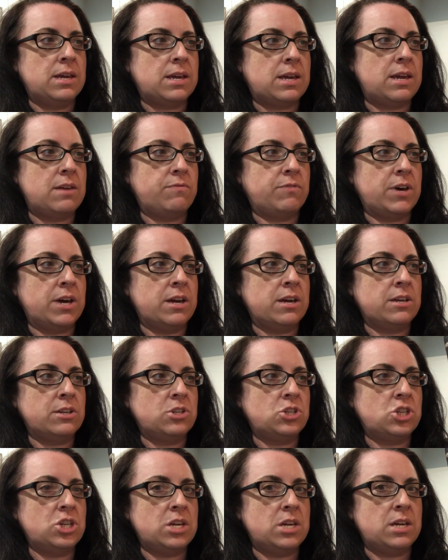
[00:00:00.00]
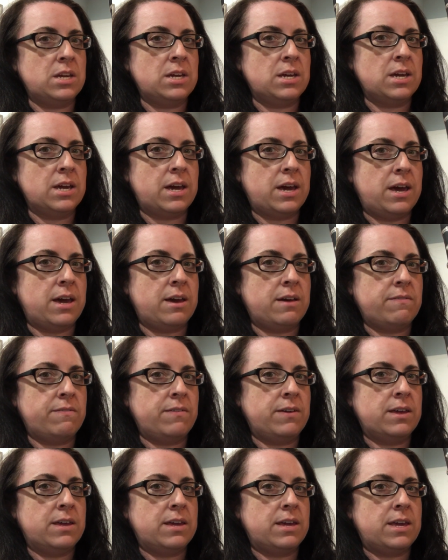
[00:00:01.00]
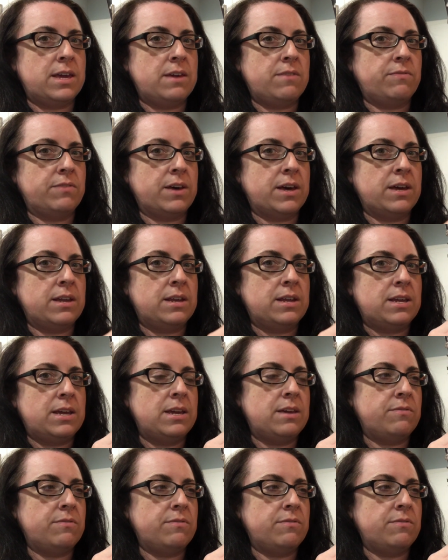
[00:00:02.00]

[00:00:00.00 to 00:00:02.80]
E flat, G, F, E flat,